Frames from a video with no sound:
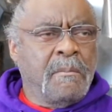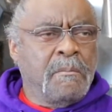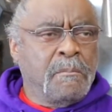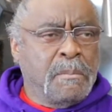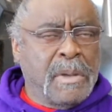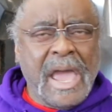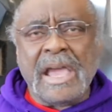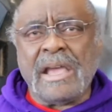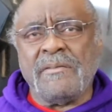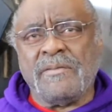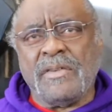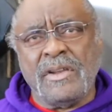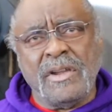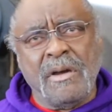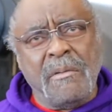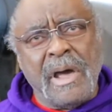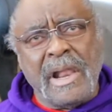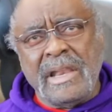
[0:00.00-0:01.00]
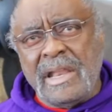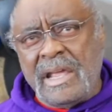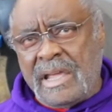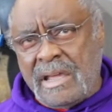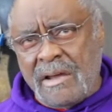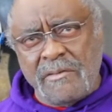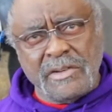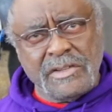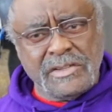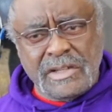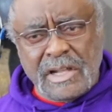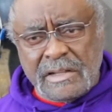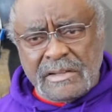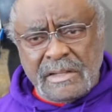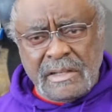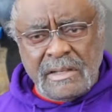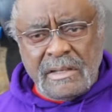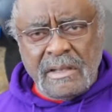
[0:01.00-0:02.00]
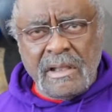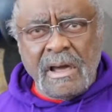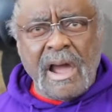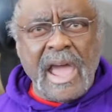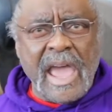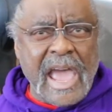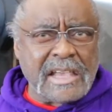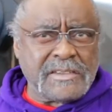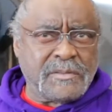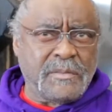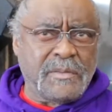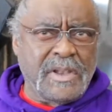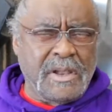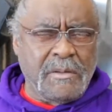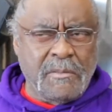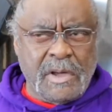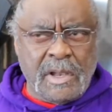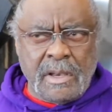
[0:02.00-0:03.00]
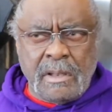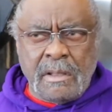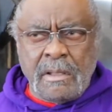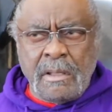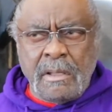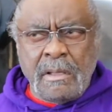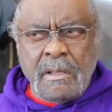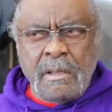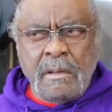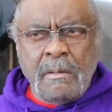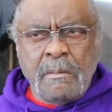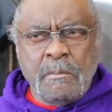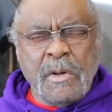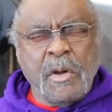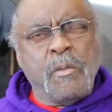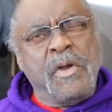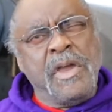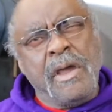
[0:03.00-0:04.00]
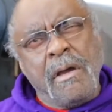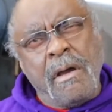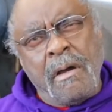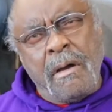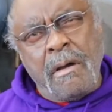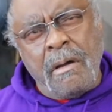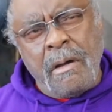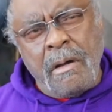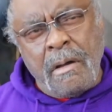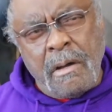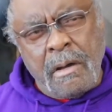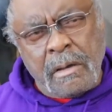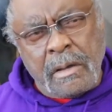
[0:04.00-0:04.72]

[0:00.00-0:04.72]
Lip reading: begging for nobody to give us nothing or ask from anyone. But we are a